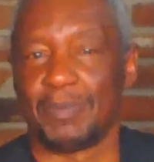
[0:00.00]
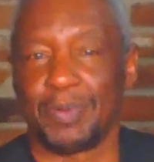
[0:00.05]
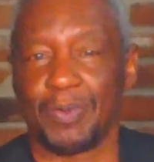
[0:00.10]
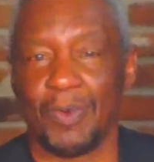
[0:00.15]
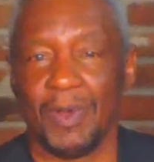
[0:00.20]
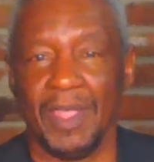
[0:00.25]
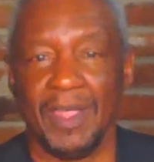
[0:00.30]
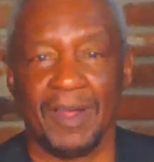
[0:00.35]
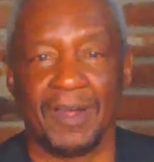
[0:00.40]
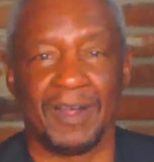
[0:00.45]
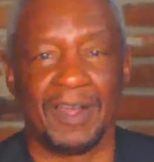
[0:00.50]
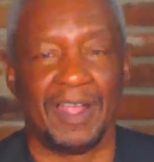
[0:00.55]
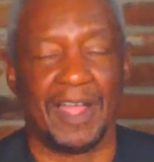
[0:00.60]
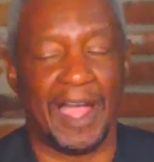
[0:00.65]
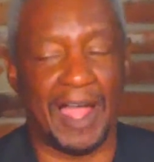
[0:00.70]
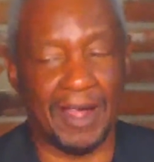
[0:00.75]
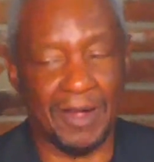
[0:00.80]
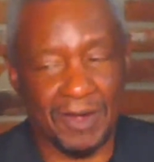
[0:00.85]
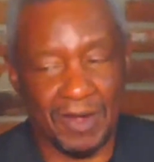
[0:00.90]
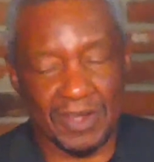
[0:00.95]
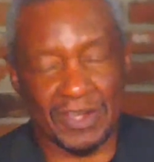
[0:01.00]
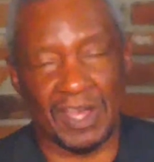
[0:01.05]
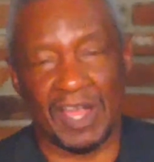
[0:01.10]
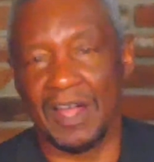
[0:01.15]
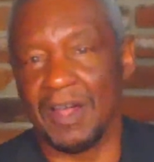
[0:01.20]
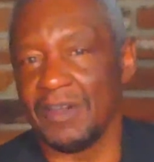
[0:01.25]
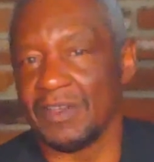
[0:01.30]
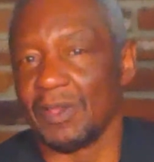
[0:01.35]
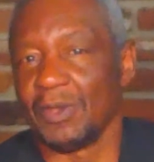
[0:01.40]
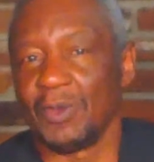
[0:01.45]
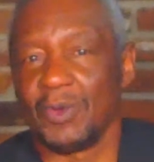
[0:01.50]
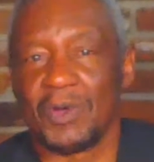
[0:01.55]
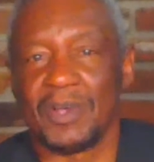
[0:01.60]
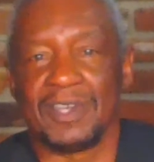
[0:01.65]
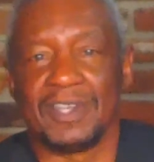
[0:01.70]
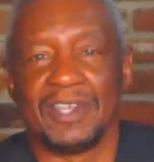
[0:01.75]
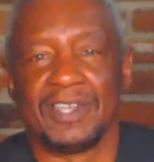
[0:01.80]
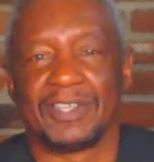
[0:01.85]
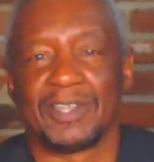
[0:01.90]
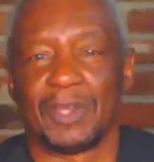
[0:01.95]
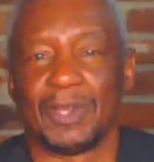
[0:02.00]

prayer, I heard the